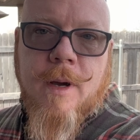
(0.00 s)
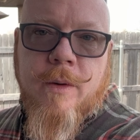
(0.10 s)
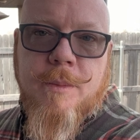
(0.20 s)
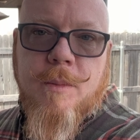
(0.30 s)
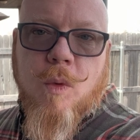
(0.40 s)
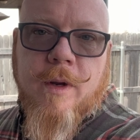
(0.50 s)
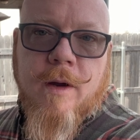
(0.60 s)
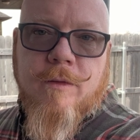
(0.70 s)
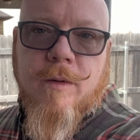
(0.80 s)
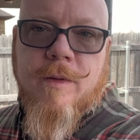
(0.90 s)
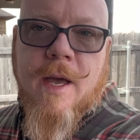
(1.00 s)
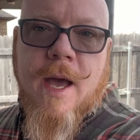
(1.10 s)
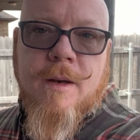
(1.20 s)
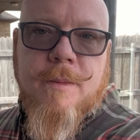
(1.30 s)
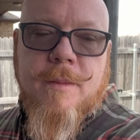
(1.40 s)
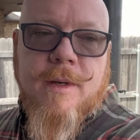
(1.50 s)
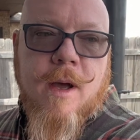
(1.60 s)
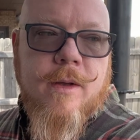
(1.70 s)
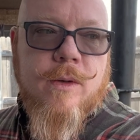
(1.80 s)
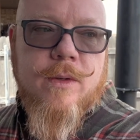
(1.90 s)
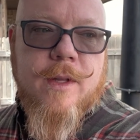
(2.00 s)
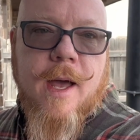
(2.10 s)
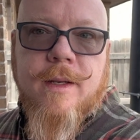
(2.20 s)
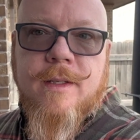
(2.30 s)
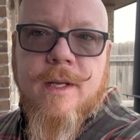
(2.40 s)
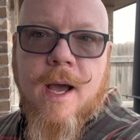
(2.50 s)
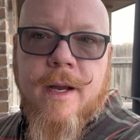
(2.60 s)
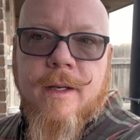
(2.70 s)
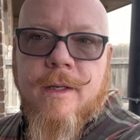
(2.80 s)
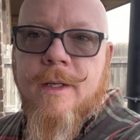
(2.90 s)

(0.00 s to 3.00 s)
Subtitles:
would have been more careful of that, maybe not use that side.